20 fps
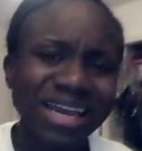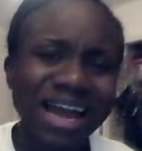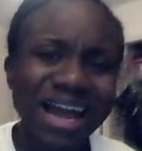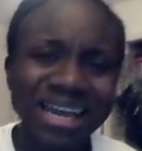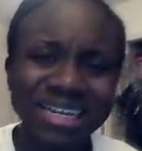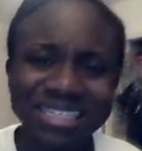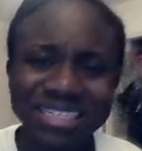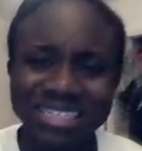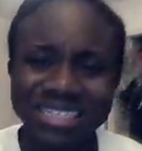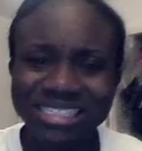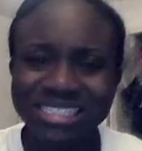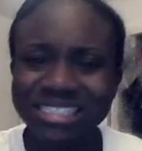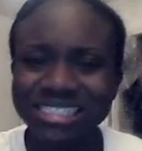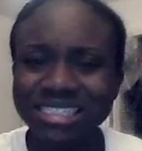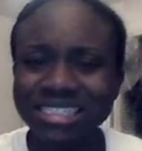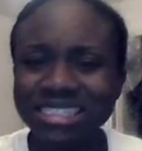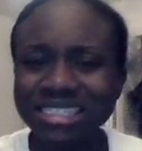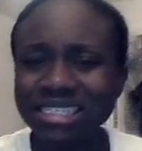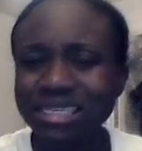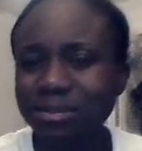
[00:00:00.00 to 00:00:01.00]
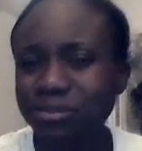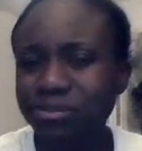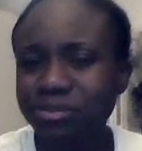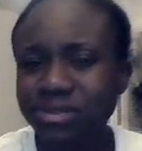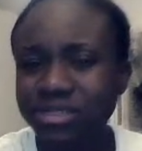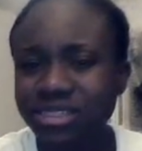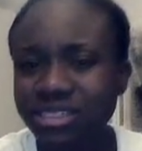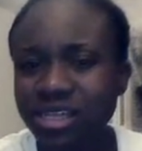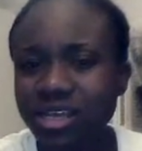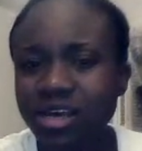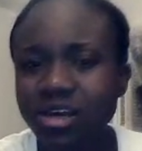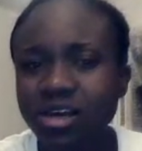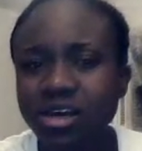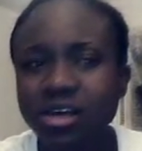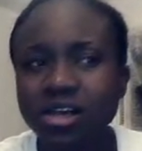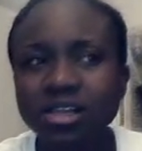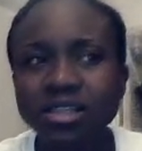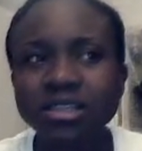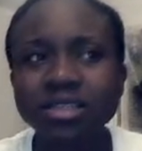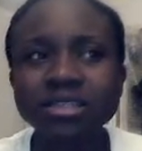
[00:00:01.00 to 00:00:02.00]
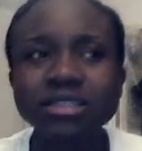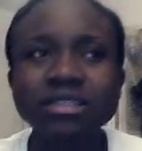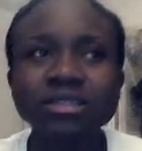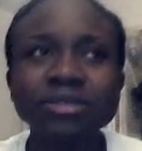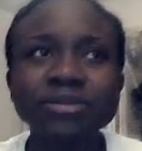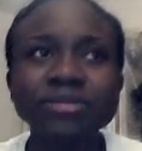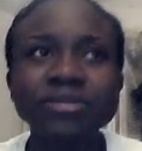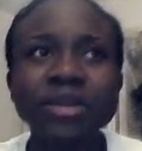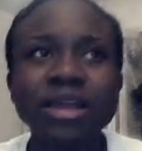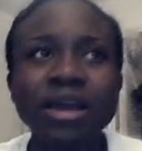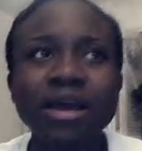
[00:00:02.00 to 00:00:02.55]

kind of slips a little.